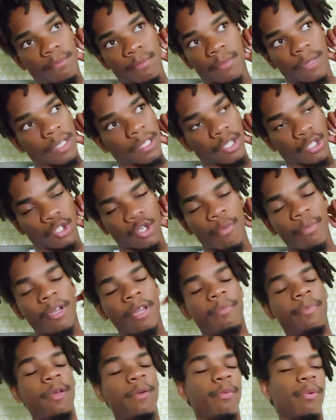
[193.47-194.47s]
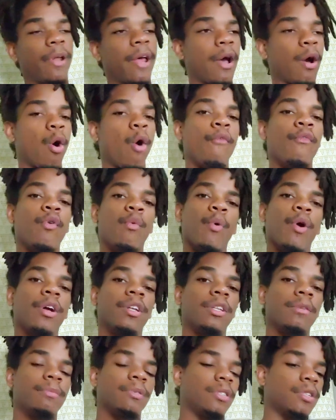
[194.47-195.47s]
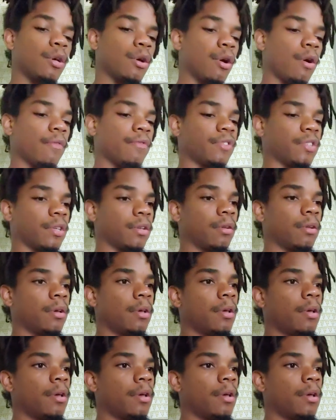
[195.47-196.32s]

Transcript: like, there's so many people that overwork themselves and